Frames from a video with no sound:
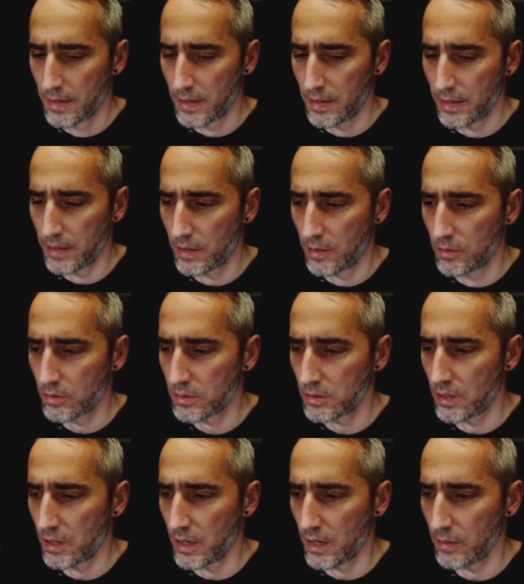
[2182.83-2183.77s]
it looks
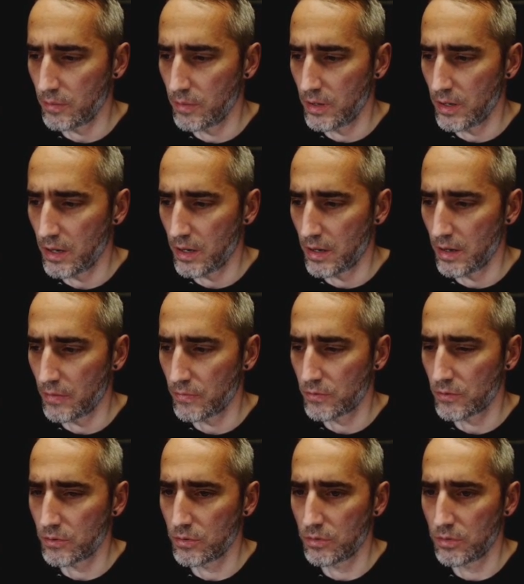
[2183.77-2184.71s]
like we have
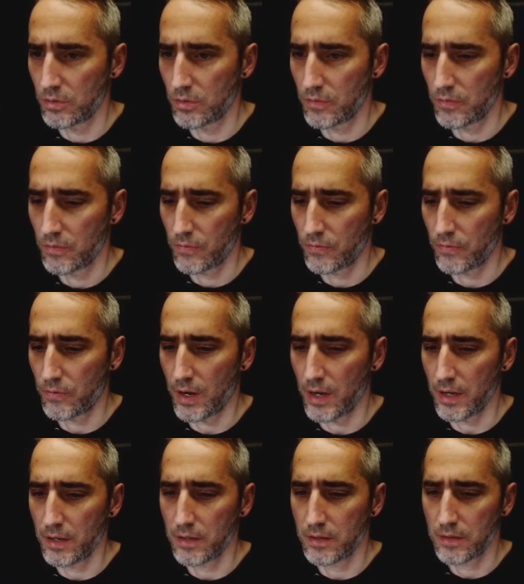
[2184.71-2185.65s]
to
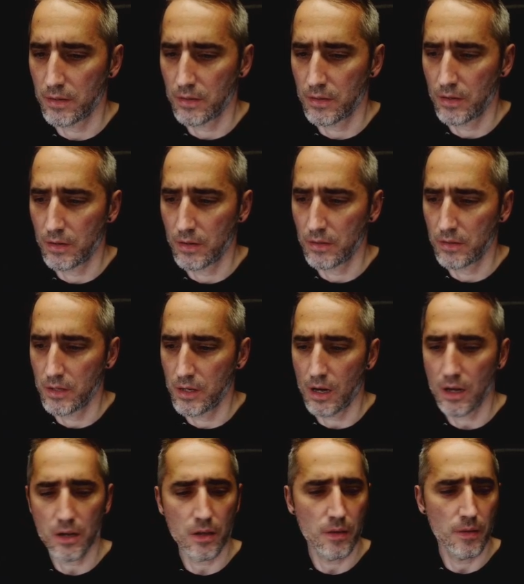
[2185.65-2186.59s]
find the
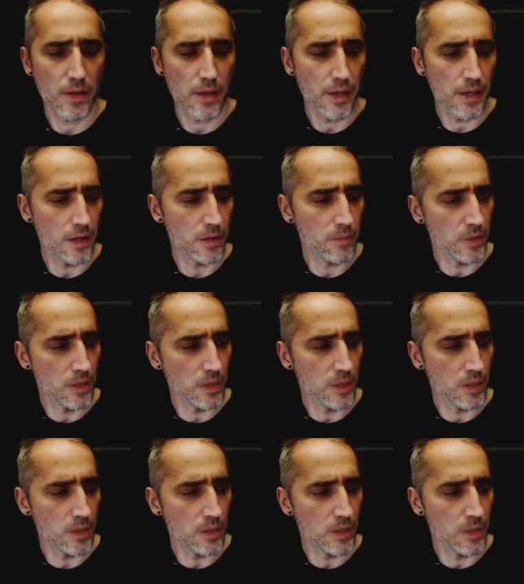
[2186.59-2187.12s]
other enemy